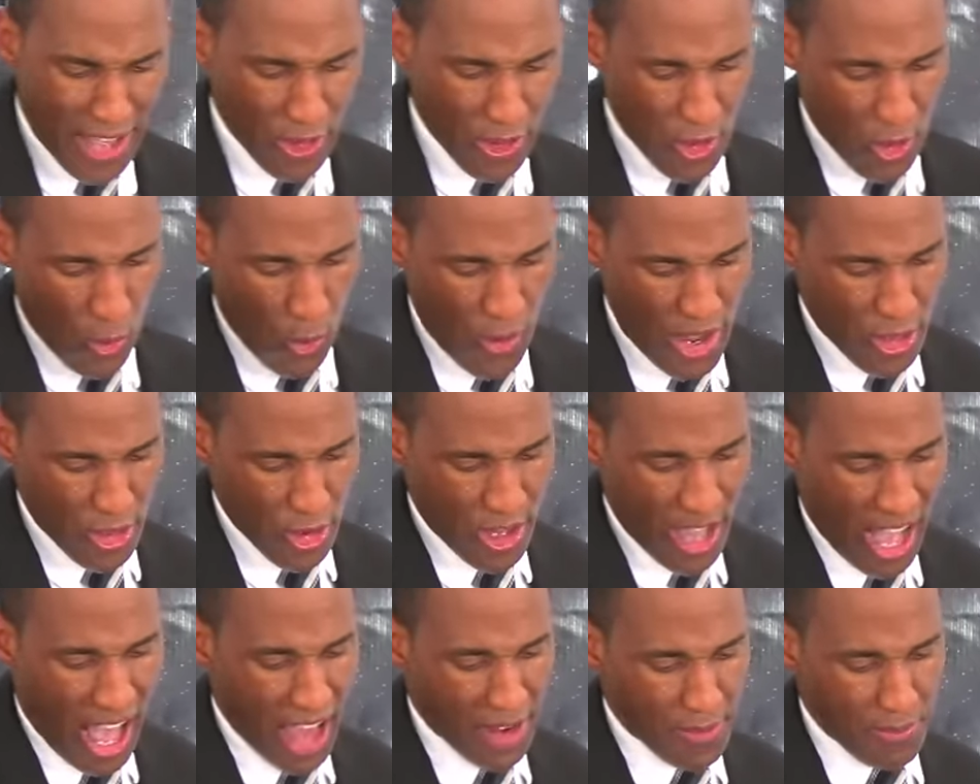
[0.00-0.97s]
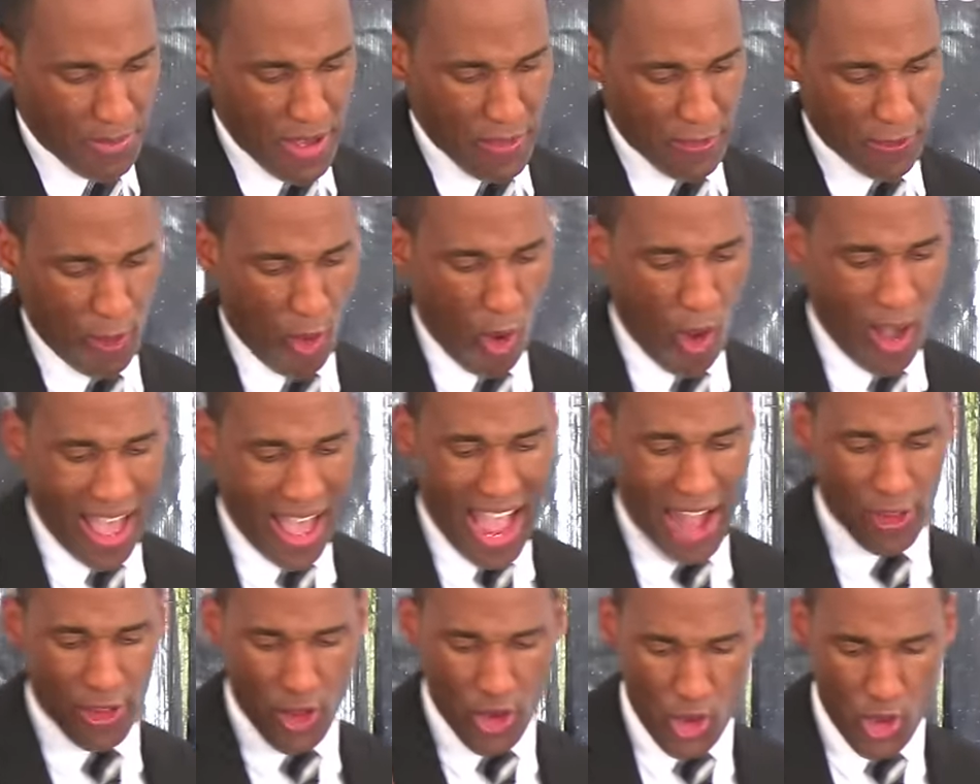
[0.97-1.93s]
things which God before
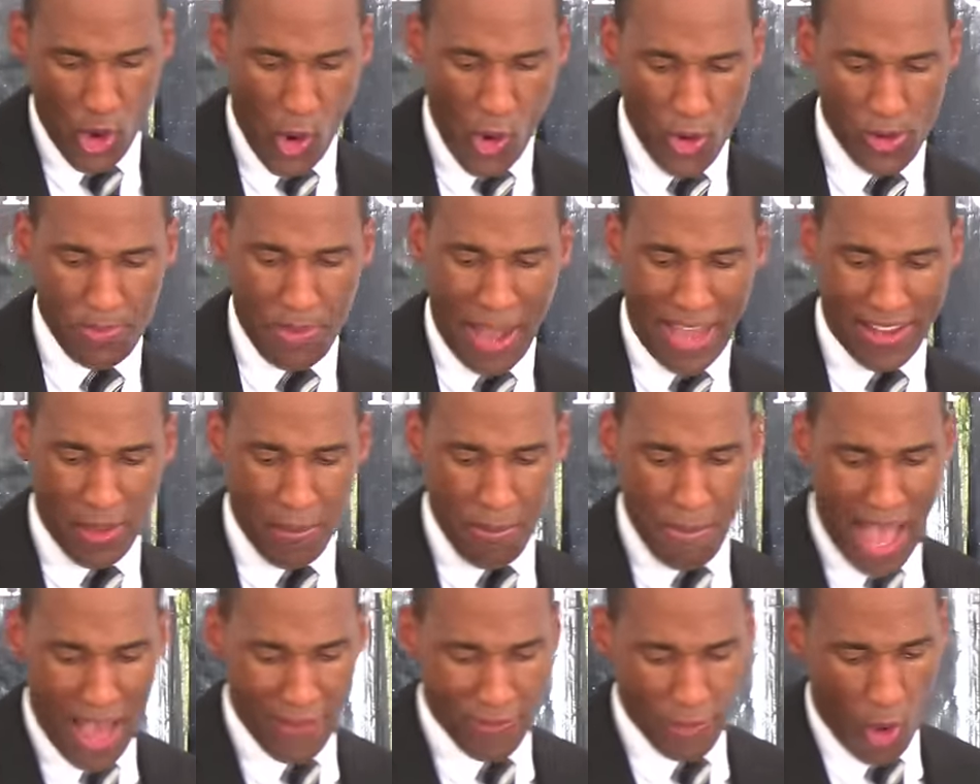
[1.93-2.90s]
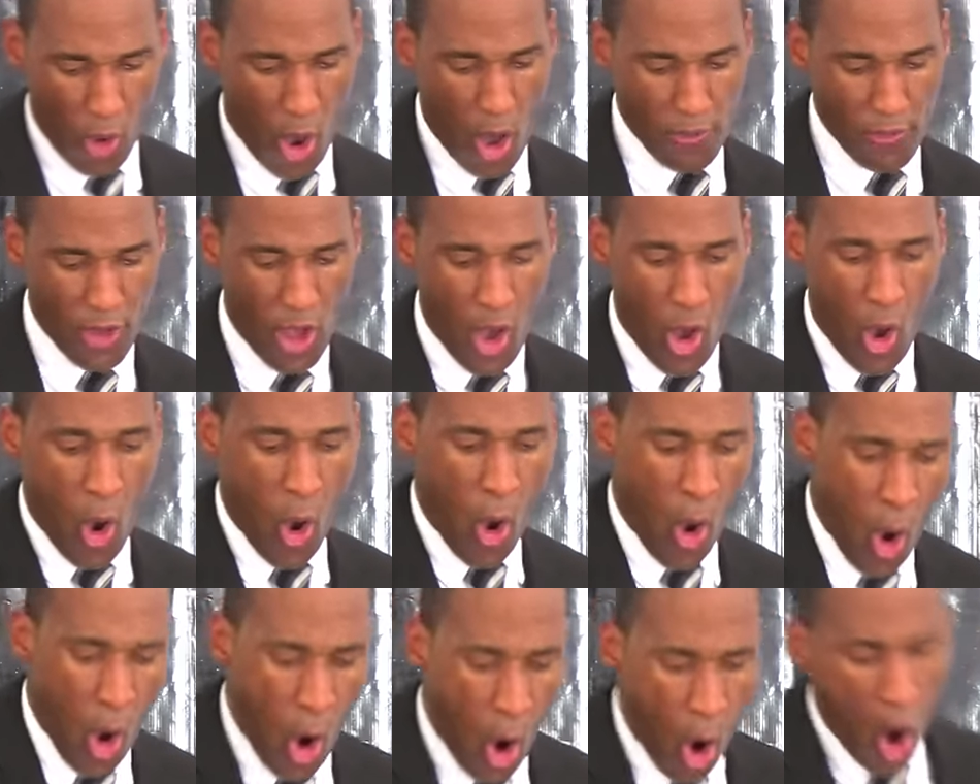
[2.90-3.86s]
had showed by the mouth of
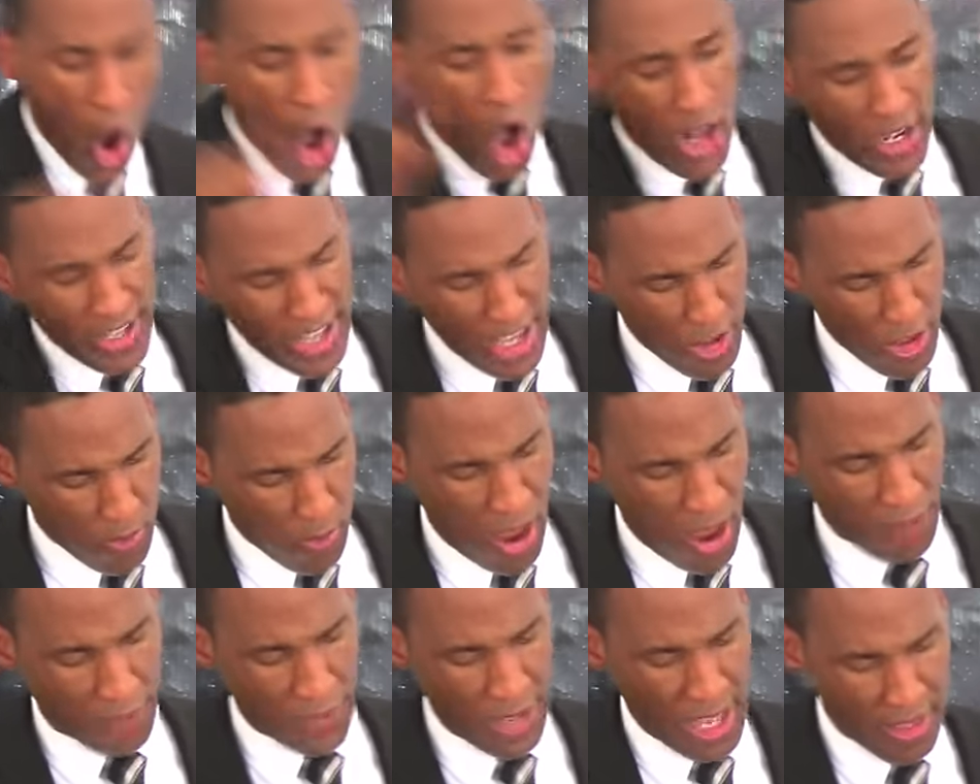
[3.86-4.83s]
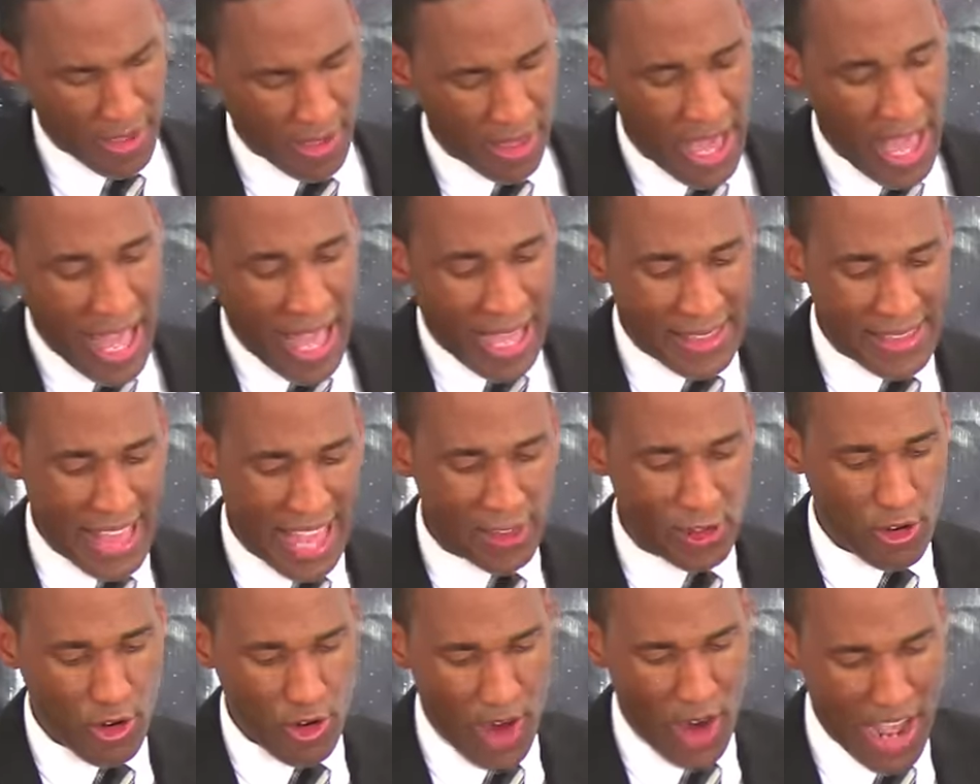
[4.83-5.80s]
all his prophets
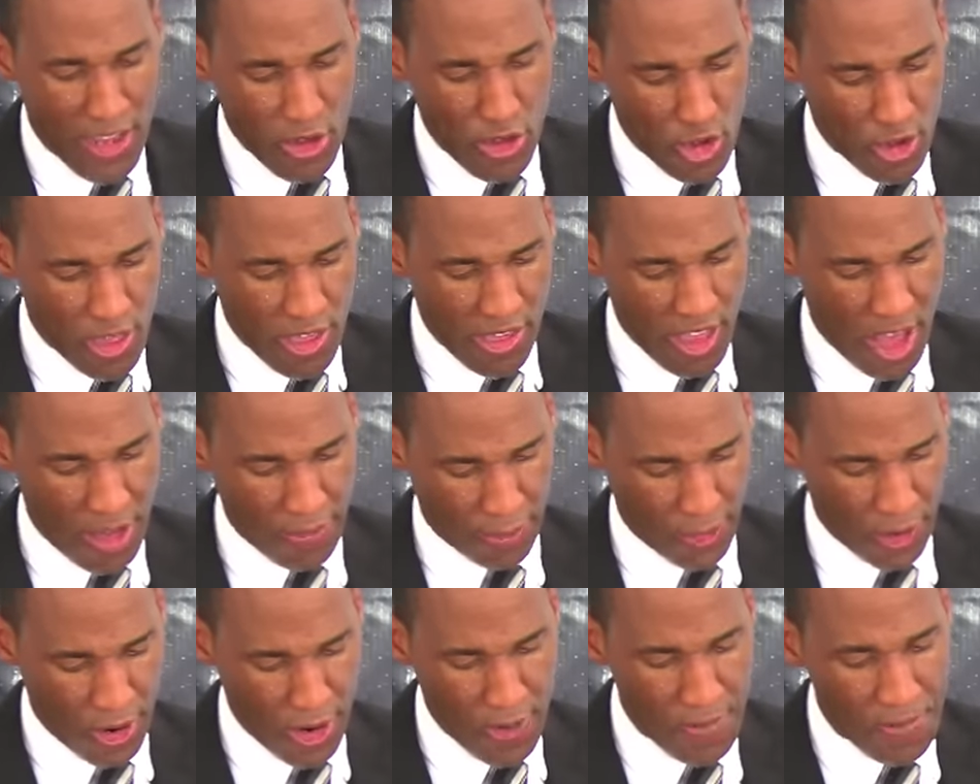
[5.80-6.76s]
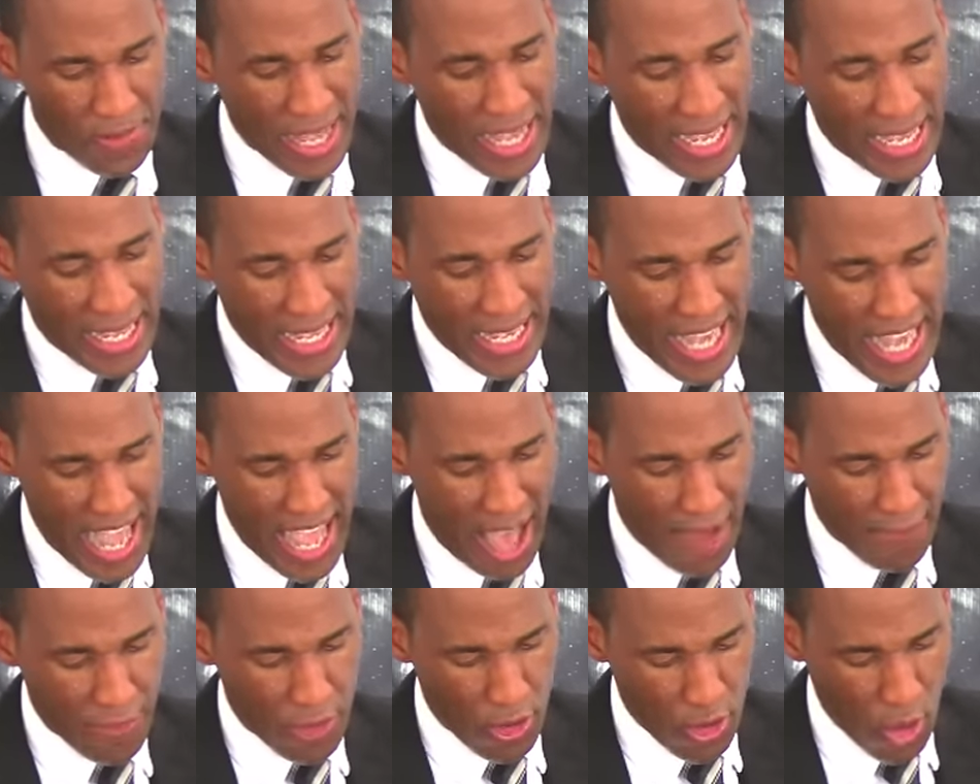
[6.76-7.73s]
that Christ should suffer, he
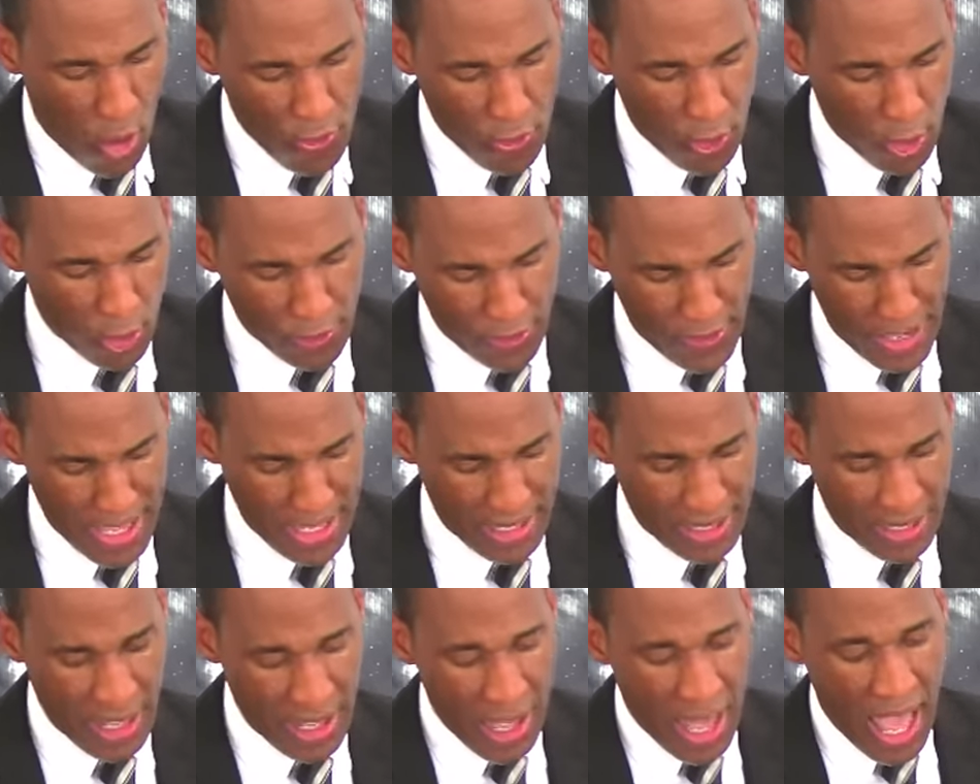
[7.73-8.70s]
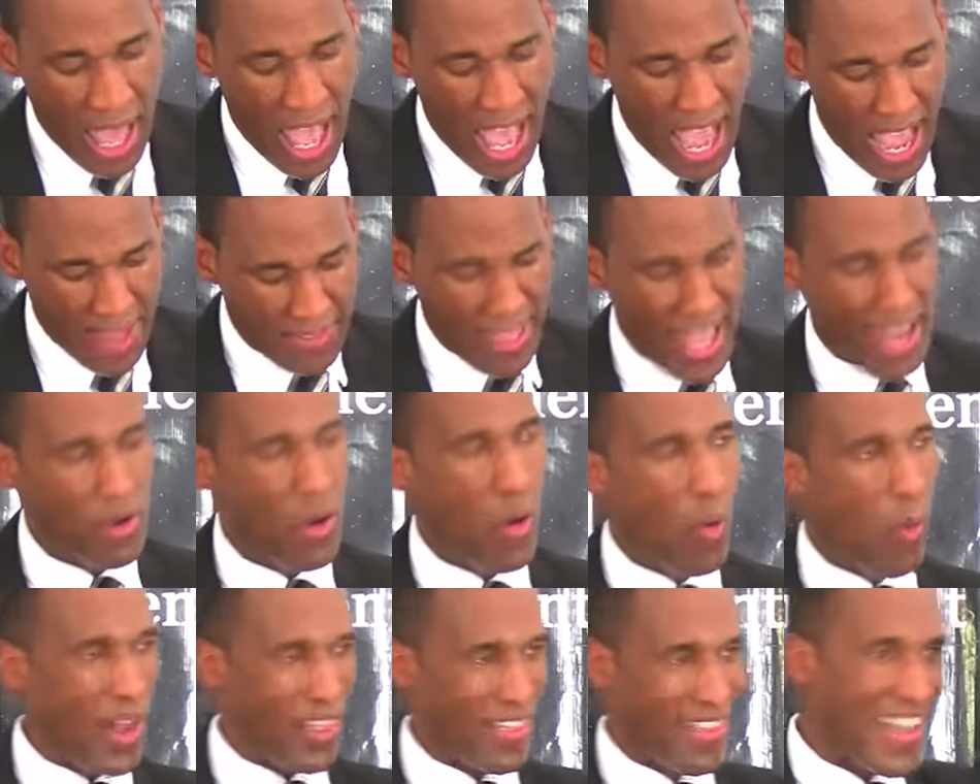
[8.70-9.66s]
hath so fulfilled. And
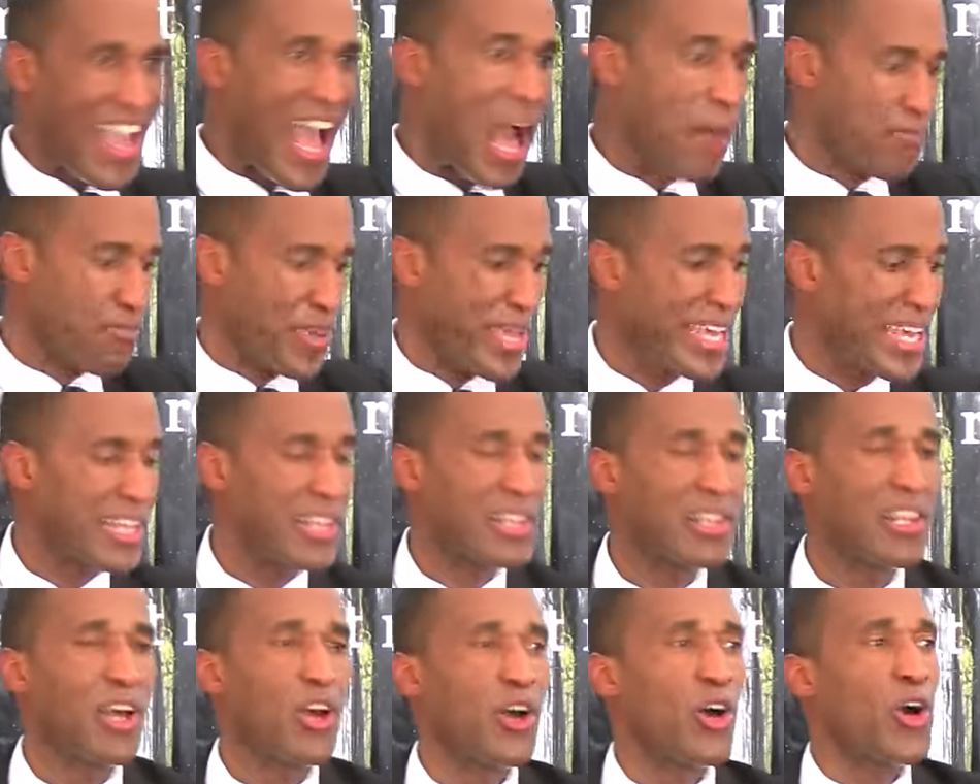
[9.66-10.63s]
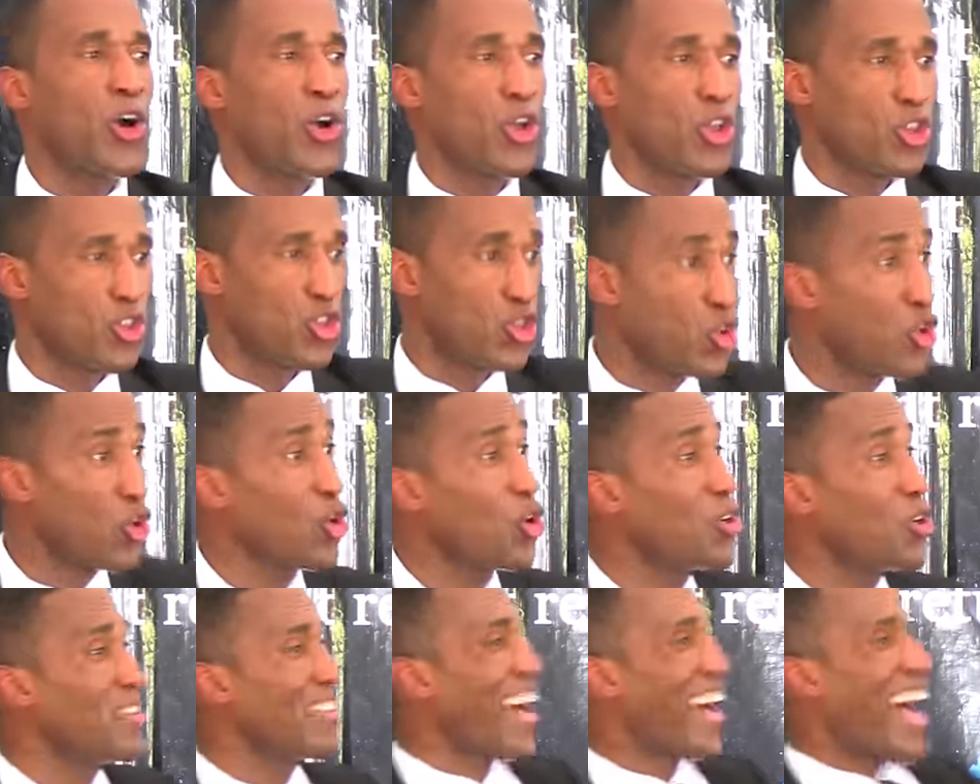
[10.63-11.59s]
then what's the appeal
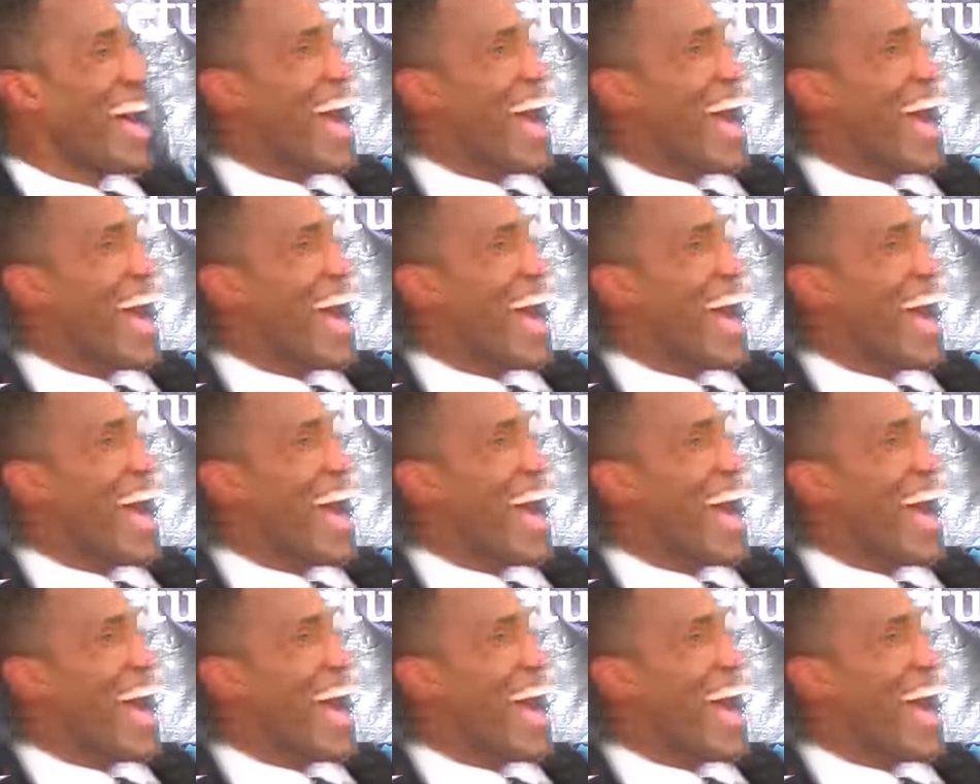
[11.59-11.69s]
to